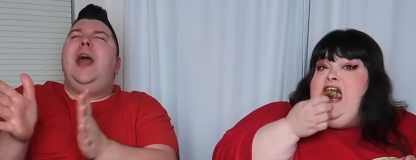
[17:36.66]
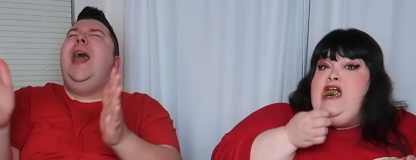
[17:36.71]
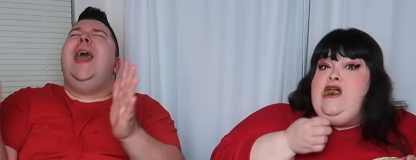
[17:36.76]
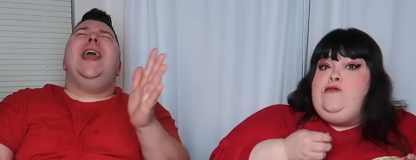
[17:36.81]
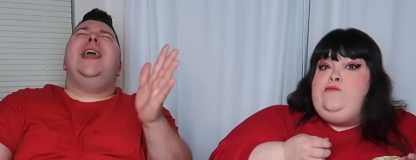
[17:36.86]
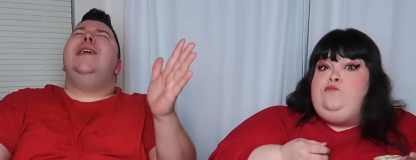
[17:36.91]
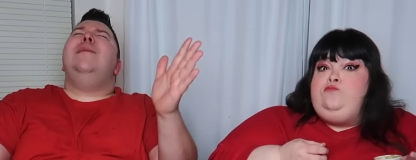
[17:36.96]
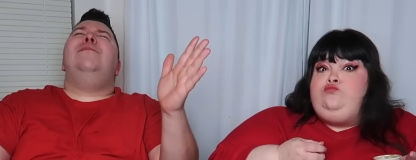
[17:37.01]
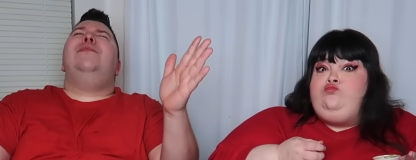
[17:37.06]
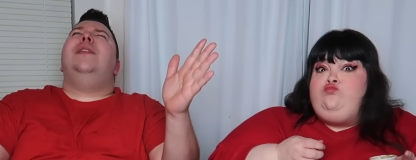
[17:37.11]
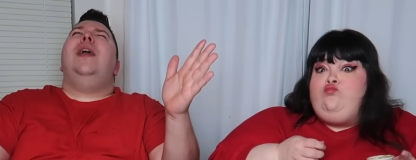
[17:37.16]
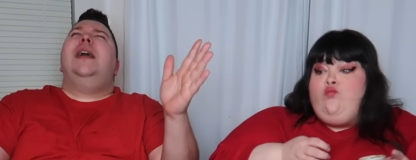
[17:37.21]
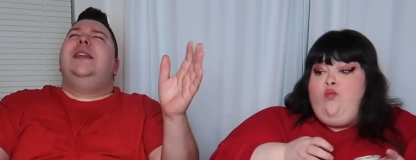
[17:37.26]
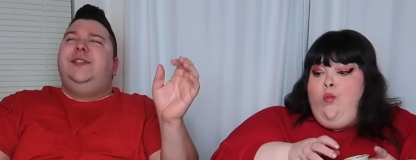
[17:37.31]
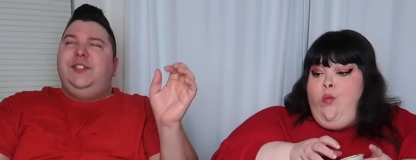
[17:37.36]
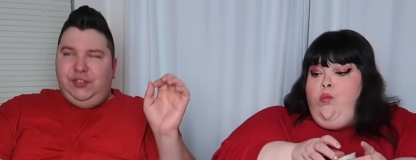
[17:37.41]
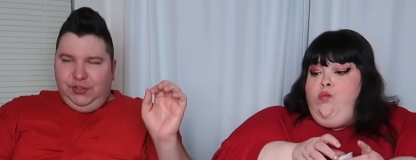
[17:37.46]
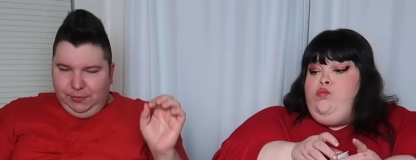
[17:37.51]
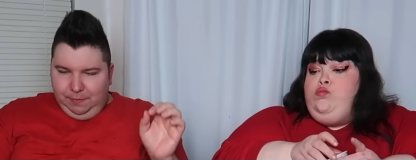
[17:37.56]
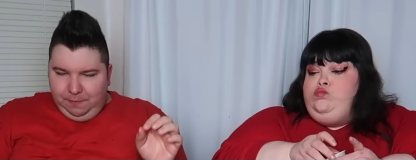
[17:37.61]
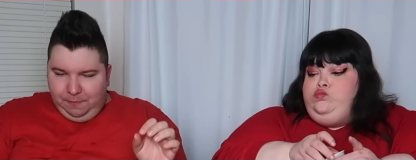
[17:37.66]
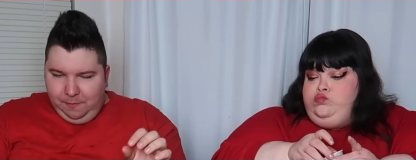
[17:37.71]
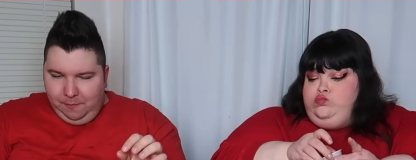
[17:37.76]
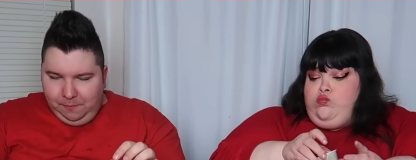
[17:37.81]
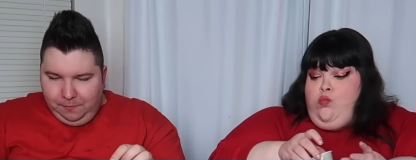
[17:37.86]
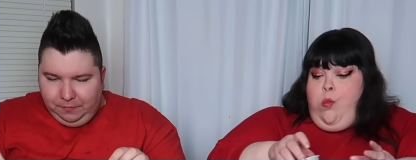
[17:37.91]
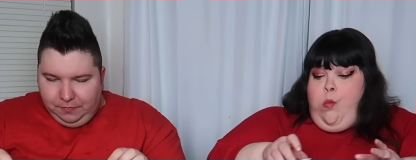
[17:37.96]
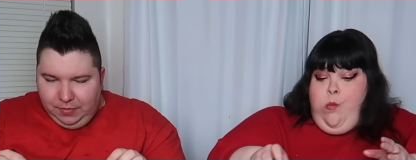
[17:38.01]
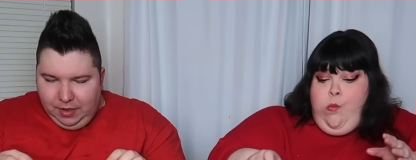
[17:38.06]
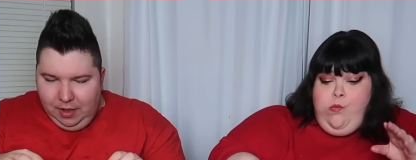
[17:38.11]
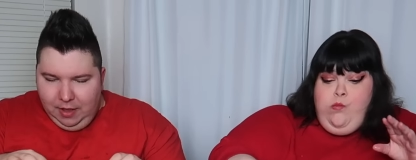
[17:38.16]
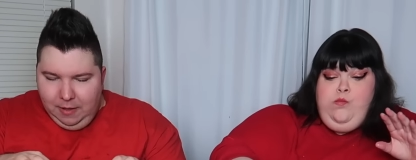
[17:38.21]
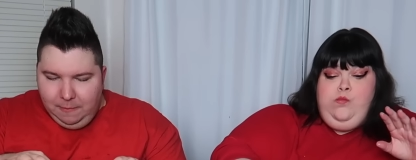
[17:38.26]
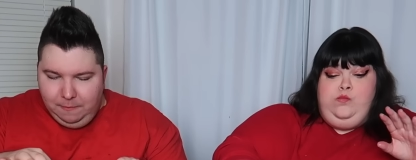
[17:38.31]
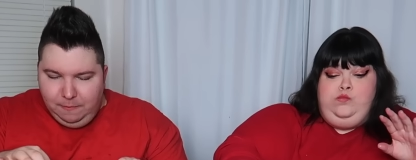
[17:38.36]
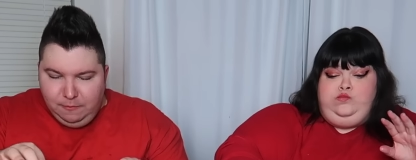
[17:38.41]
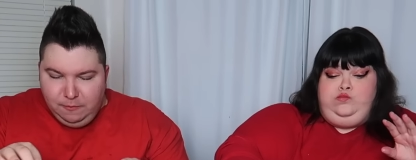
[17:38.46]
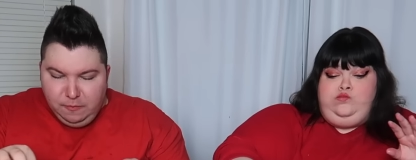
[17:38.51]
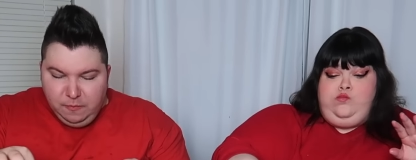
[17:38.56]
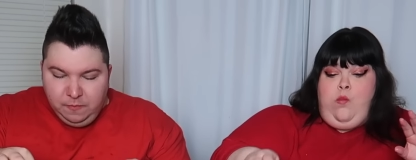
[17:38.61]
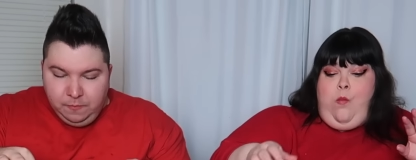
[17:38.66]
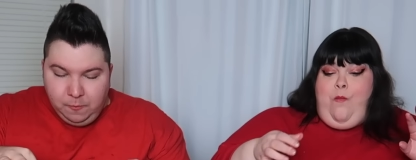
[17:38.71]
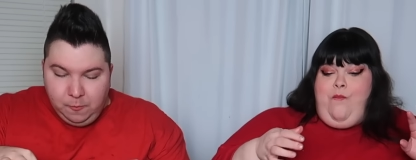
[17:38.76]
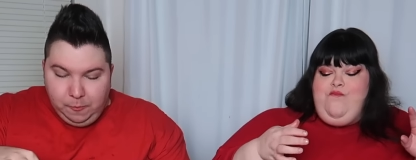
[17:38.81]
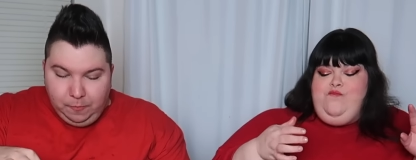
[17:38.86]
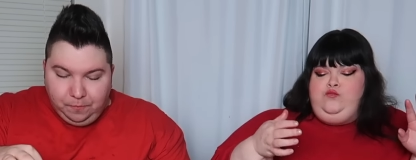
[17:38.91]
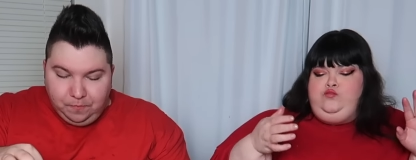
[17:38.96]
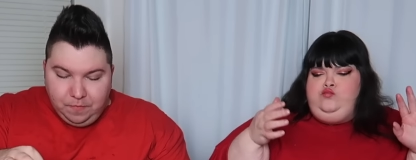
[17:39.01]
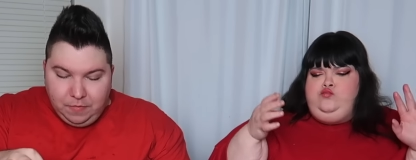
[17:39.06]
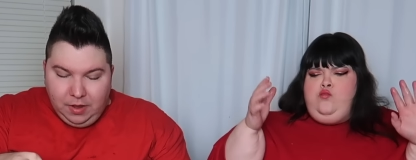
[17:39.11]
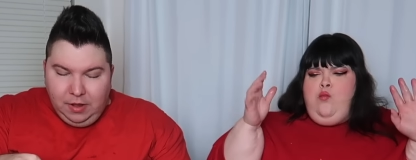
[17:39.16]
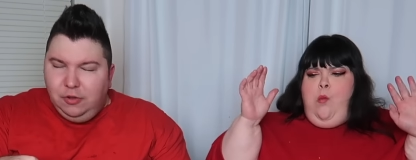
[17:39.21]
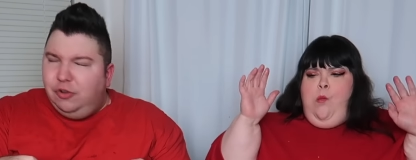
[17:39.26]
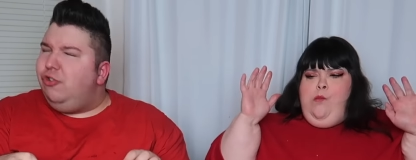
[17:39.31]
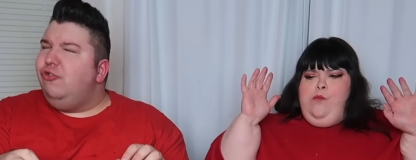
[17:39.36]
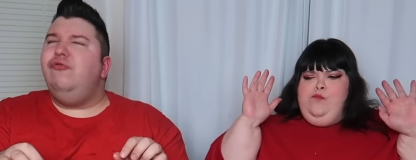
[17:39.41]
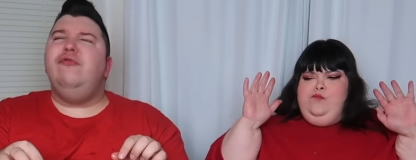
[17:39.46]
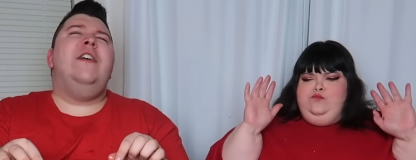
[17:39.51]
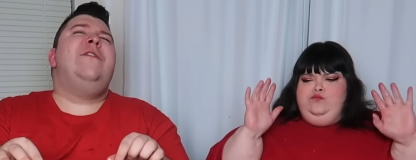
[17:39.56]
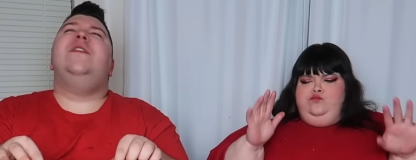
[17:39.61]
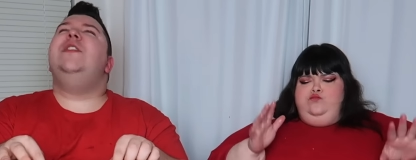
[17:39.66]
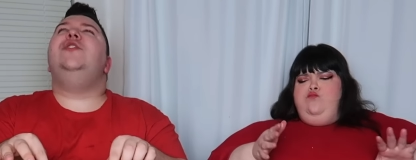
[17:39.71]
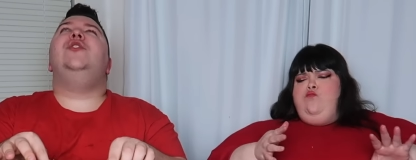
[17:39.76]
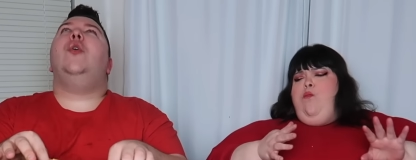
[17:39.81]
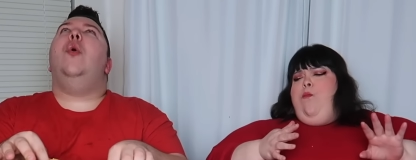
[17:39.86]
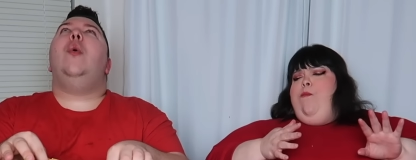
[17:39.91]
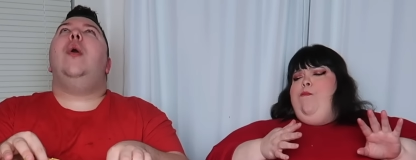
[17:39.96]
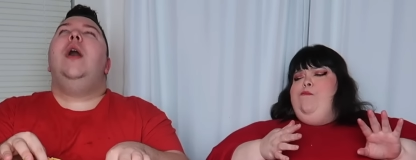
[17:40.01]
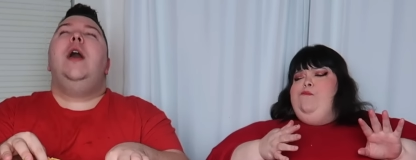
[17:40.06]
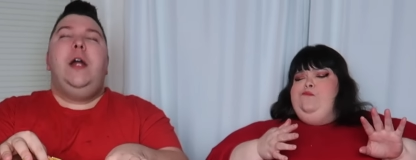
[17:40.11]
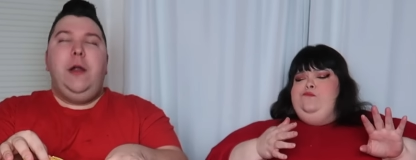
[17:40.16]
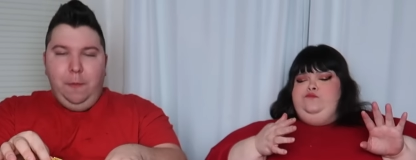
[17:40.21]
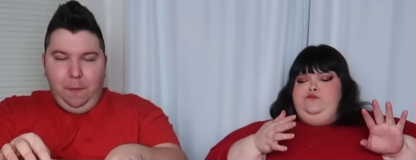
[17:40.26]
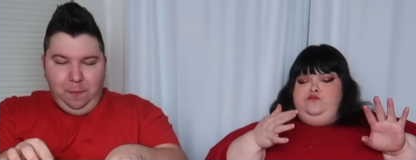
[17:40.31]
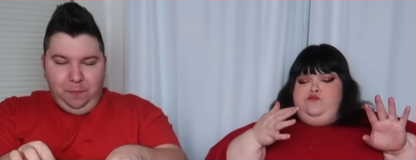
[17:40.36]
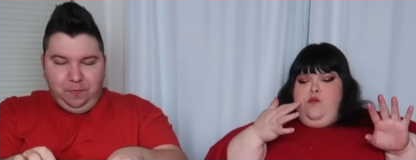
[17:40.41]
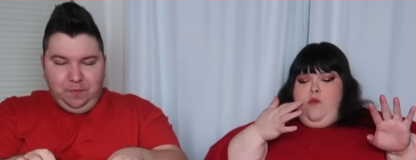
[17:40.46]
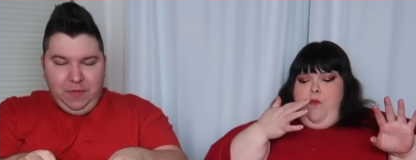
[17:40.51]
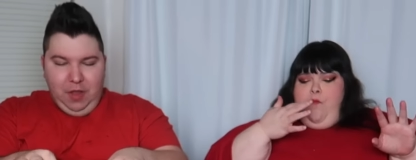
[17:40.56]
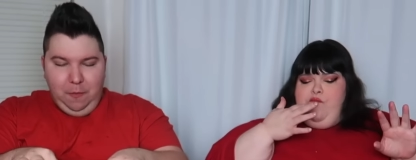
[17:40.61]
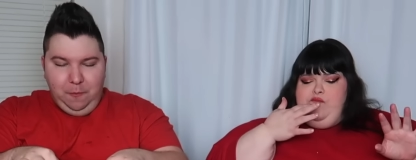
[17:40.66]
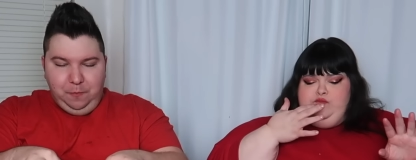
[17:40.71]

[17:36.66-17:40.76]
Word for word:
Speaker 1: A plus. Mm-hmm. Gryffindor. Mm-hmm.